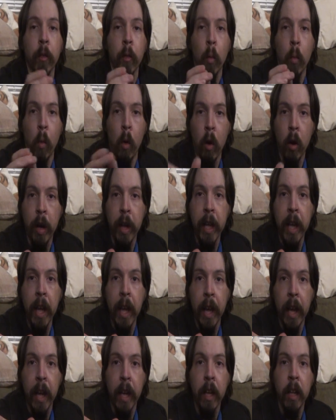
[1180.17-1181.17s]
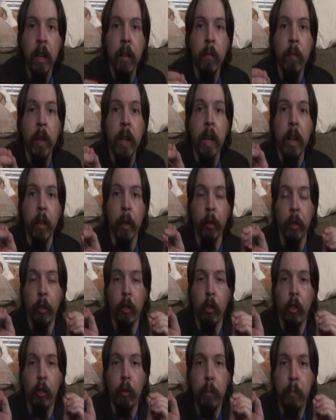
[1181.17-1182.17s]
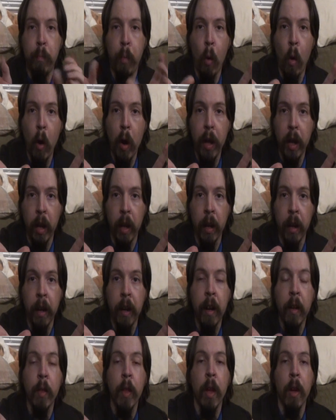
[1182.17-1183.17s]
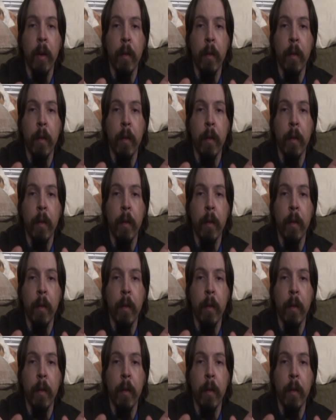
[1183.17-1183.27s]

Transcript: Warning ahead, this is a spoiler